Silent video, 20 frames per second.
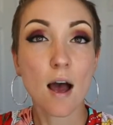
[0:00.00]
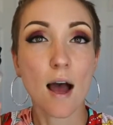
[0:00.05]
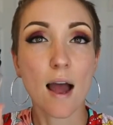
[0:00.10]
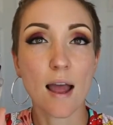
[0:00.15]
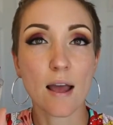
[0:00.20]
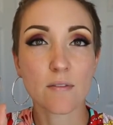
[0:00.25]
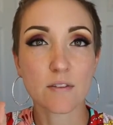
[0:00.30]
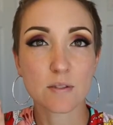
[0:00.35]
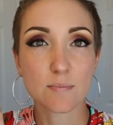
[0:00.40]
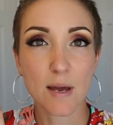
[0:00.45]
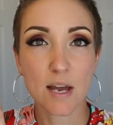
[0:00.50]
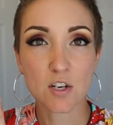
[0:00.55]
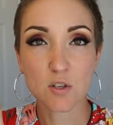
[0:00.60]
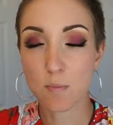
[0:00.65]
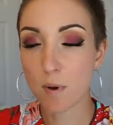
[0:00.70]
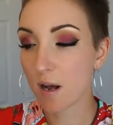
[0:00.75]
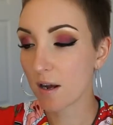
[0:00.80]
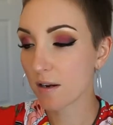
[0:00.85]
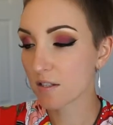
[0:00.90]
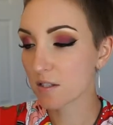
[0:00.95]
I have
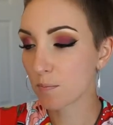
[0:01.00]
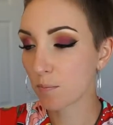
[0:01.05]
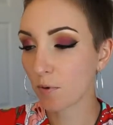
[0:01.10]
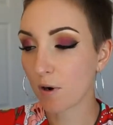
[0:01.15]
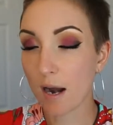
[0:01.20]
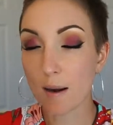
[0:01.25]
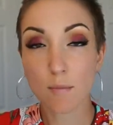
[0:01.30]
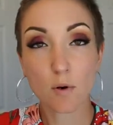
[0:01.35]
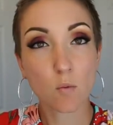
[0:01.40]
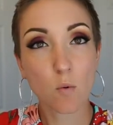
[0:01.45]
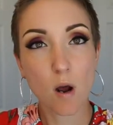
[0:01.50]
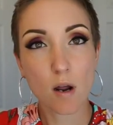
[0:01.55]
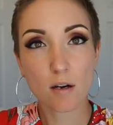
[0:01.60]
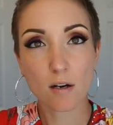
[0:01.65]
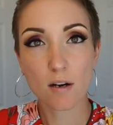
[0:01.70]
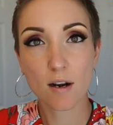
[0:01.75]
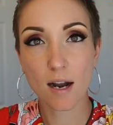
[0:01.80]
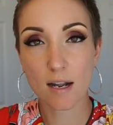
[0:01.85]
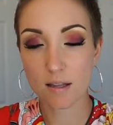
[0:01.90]
Smashbox primer water.